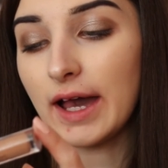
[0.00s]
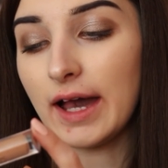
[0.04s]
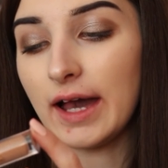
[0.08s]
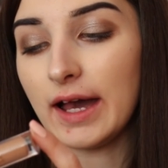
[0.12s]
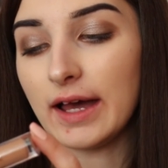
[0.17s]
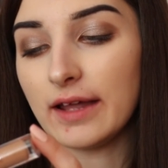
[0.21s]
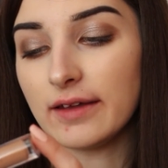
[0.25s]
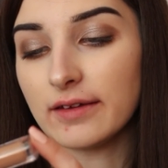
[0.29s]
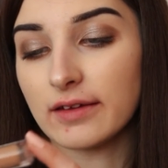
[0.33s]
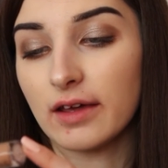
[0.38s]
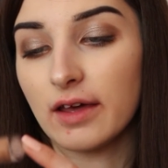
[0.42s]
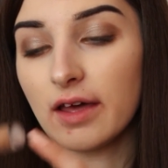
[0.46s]

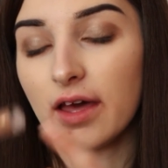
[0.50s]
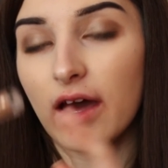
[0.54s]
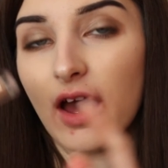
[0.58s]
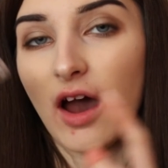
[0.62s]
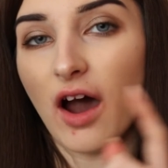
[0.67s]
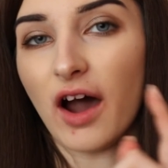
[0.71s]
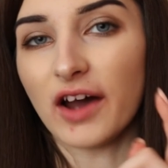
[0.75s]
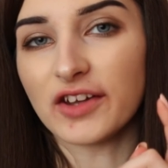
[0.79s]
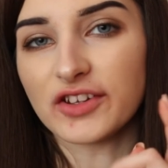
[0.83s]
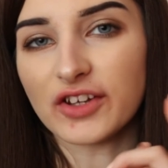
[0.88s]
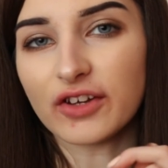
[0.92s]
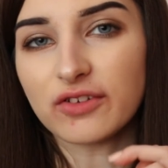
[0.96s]
And
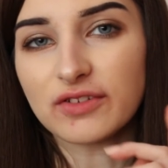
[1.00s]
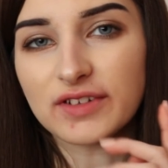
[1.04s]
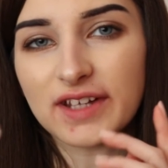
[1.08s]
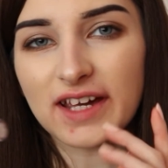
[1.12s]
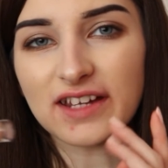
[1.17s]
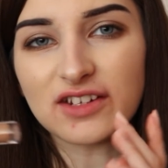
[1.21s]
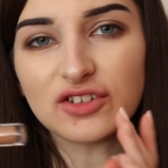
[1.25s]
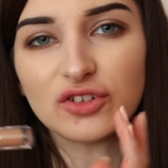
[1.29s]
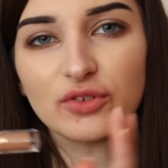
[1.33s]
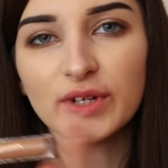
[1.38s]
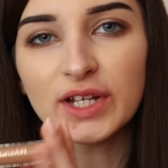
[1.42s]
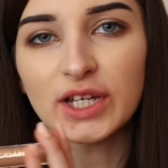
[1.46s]
I don't
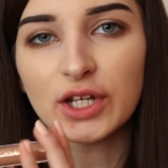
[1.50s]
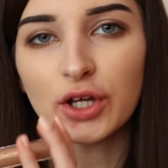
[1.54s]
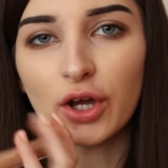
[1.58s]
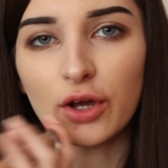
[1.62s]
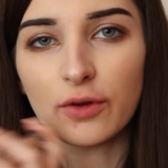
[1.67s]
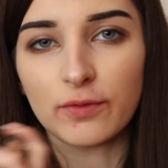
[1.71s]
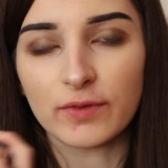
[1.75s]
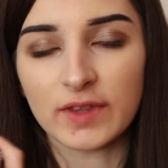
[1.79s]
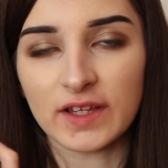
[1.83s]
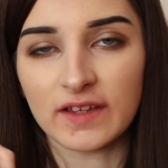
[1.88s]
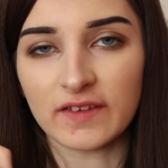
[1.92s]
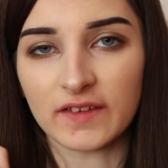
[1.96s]
tend to really go
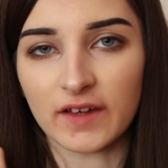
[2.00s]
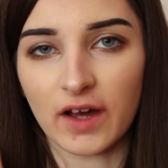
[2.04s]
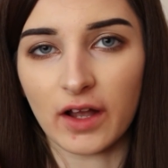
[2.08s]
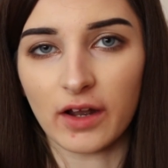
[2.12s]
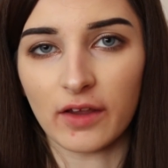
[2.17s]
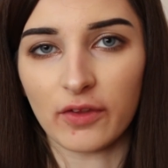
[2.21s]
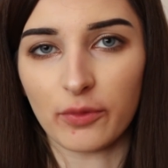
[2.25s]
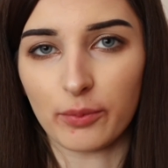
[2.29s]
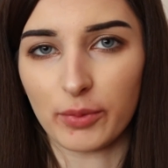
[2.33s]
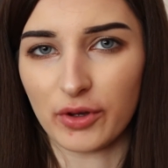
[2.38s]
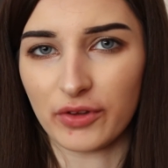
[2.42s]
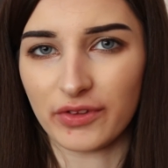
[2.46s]
for these
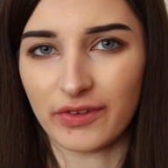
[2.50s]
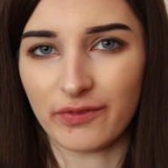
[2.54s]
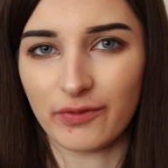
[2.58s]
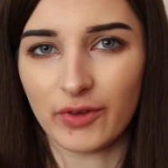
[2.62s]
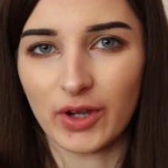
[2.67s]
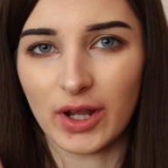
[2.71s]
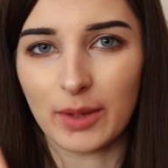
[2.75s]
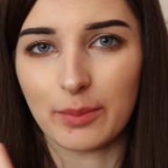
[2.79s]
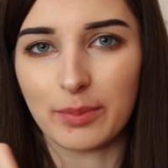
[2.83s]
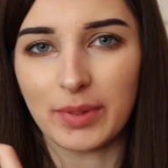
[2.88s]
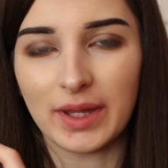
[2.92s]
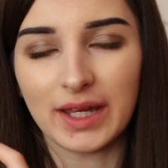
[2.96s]
colours because I feel
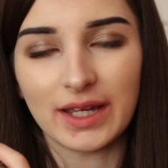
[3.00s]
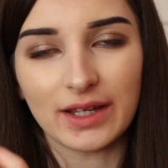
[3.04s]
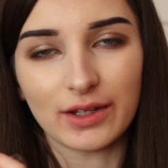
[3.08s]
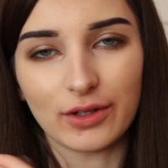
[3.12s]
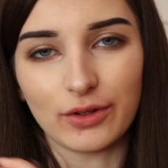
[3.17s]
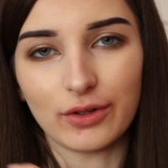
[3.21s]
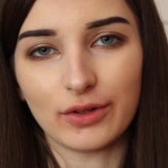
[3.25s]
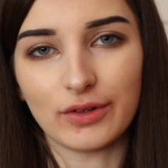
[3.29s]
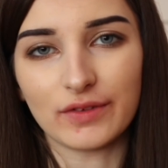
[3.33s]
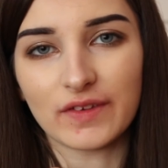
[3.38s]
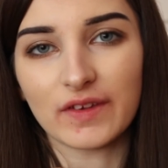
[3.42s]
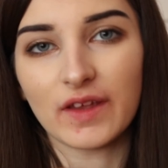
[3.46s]
like pink
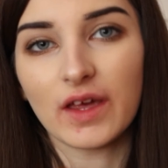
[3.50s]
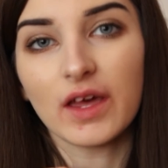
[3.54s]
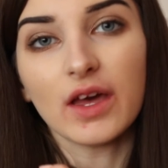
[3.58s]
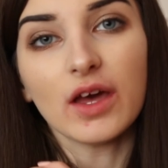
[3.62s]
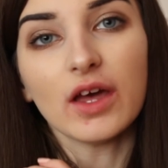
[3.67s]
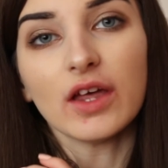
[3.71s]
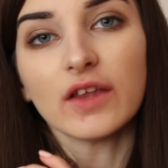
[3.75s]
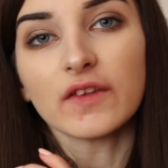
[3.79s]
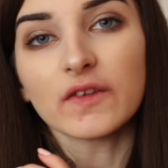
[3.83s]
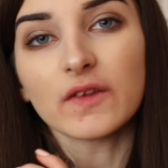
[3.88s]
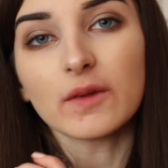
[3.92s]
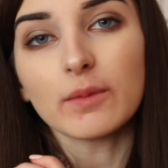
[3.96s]
nudes
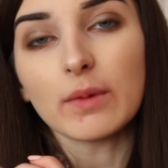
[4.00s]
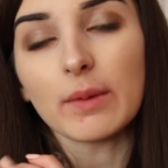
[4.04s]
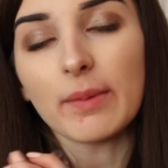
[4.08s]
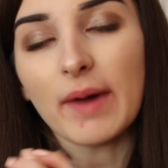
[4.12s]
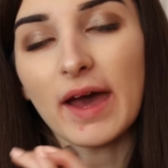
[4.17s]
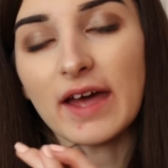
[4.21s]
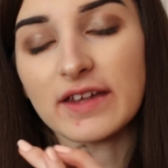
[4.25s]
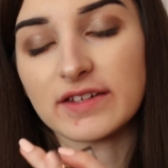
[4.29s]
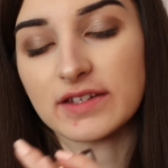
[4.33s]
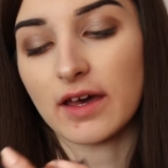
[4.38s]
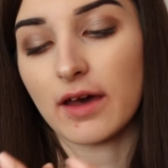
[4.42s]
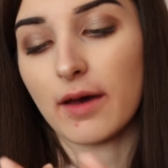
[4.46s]
suit me
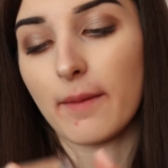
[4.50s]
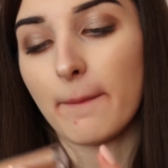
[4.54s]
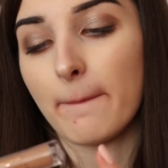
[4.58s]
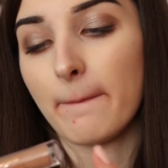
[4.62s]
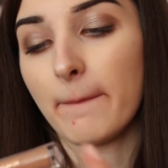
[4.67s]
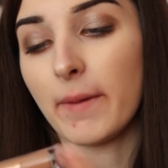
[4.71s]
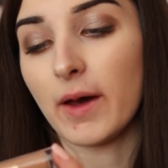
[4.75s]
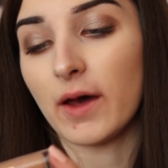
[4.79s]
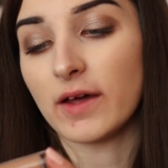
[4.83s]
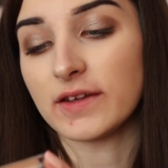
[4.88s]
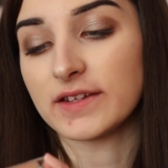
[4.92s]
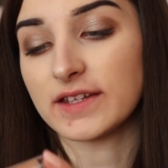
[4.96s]
better,
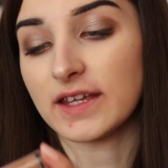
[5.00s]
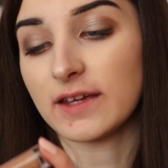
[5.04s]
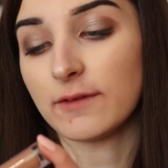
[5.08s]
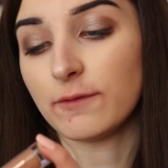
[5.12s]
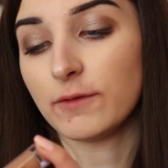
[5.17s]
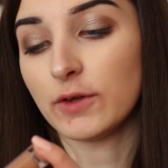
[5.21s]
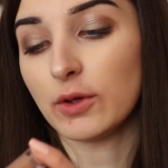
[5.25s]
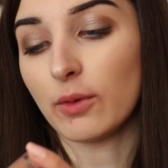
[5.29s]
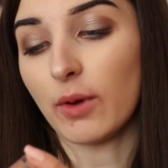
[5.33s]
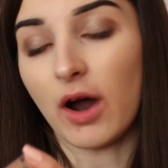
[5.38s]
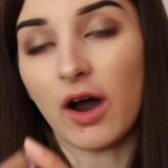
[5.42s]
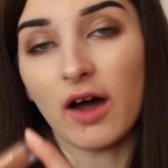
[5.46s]
but if
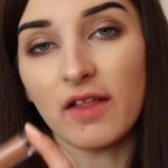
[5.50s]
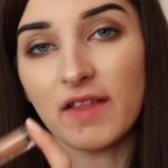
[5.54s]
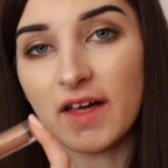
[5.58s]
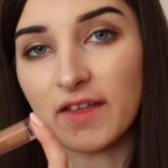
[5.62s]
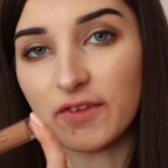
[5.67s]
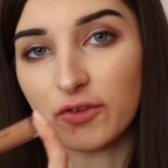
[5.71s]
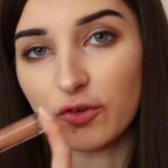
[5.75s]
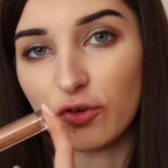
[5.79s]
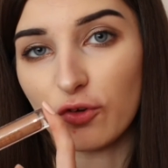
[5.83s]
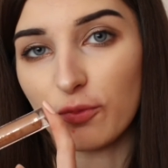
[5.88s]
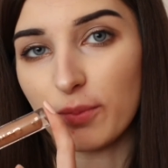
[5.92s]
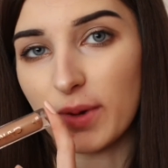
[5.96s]
you are
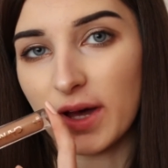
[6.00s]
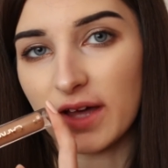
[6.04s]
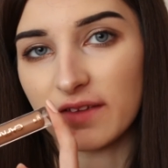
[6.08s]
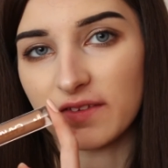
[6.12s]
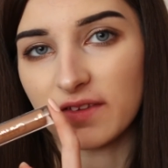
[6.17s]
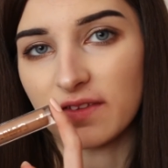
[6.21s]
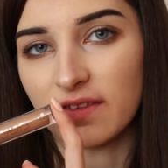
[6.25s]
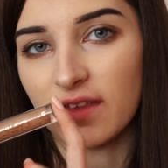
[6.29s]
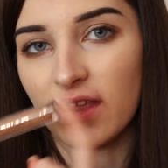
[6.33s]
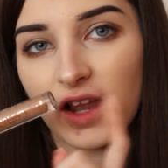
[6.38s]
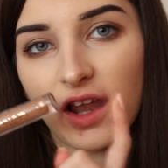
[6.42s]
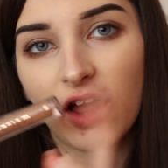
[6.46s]
that sort of
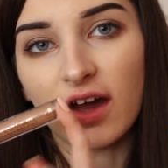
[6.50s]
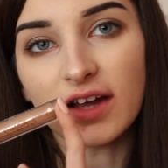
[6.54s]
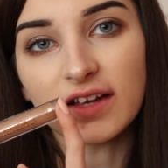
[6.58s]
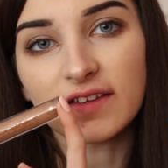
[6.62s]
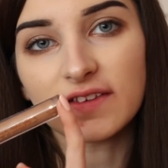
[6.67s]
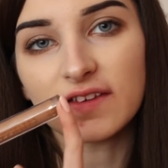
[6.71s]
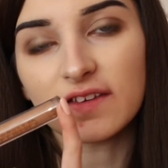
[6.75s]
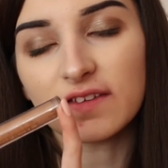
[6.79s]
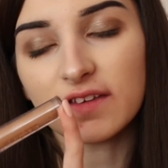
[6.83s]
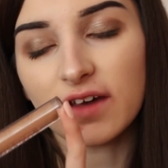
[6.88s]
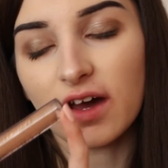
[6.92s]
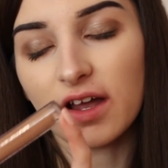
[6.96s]
person that
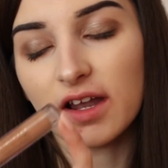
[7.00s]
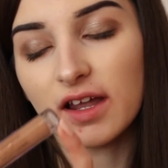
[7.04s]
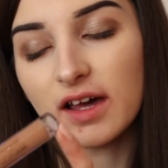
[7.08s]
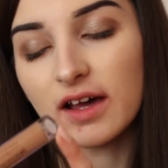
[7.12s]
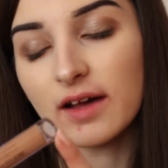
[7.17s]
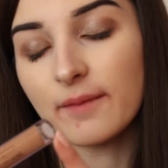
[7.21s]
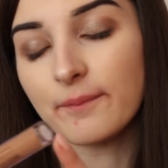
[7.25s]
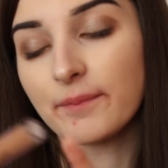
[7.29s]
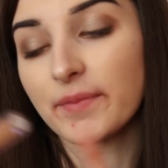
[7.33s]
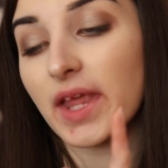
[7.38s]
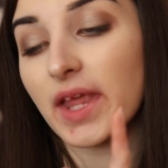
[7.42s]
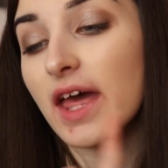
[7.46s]
likes this
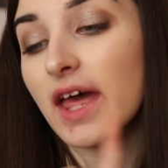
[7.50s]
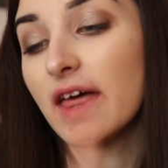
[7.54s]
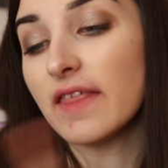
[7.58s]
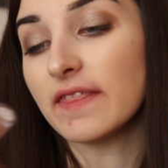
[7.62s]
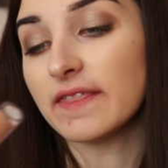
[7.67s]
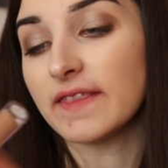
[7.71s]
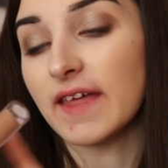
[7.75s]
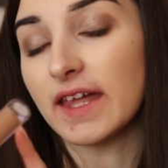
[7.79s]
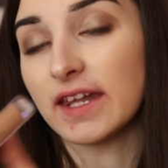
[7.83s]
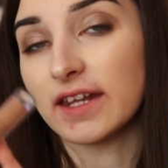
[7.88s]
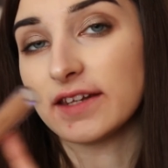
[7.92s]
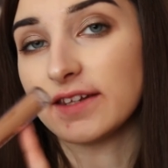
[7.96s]
colour,
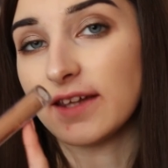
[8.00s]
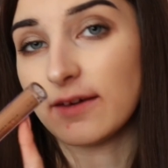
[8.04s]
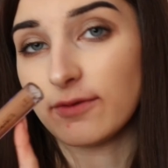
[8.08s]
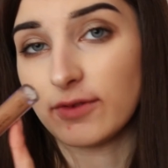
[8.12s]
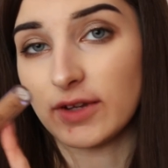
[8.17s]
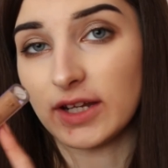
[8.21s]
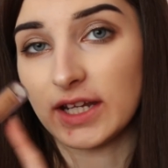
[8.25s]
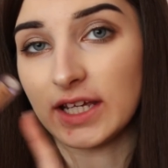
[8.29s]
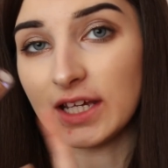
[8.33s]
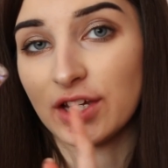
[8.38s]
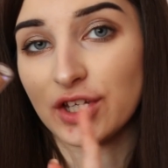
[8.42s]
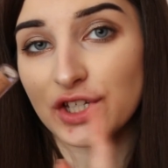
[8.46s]
then
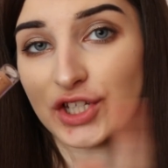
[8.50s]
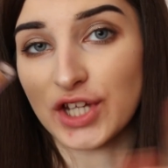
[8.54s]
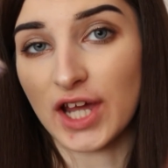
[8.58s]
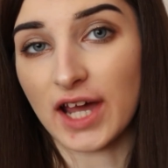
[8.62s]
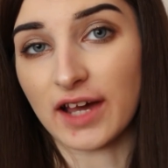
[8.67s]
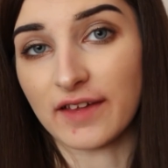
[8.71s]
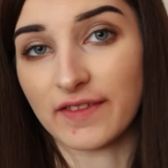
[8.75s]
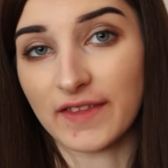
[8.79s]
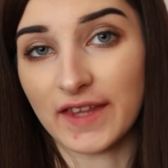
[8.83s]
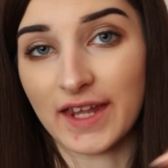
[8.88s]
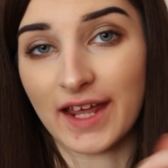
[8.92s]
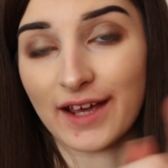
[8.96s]
definitely
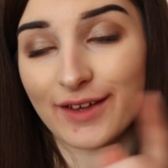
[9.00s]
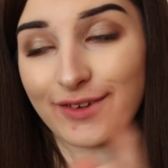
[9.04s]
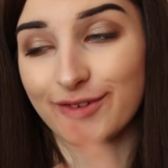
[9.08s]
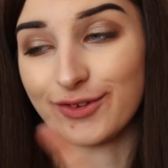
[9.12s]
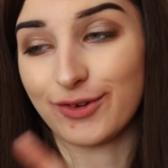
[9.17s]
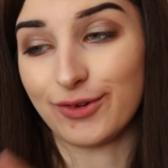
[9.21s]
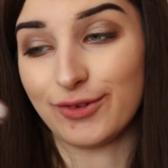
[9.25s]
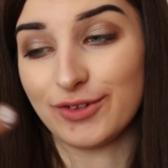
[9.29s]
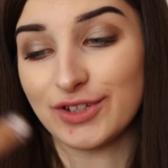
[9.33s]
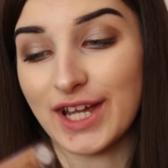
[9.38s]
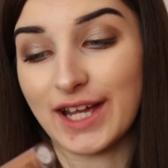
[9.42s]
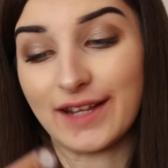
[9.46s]
check the next
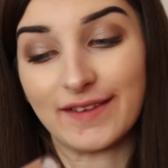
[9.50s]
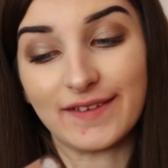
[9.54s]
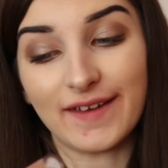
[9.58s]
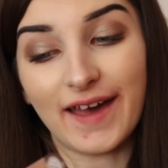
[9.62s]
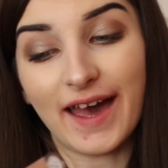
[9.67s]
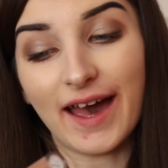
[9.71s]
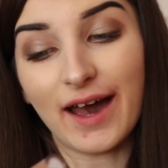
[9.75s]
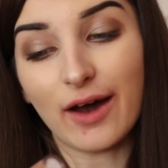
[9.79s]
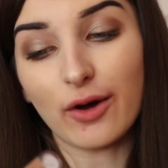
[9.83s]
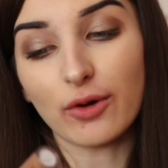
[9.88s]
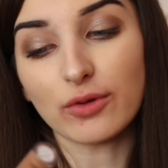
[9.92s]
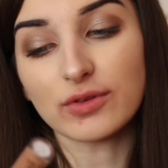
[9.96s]
2 shades
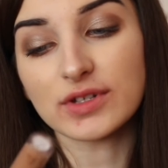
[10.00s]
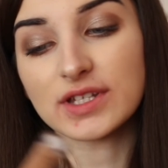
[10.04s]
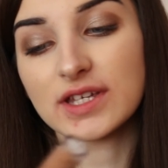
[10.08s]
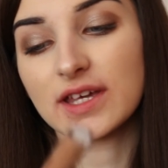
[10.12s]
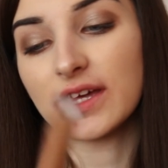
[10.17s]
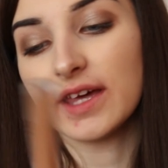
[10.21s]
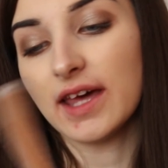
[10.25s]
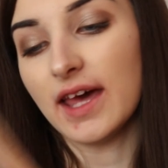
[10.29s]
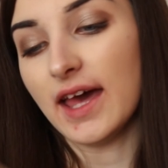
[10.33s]
out.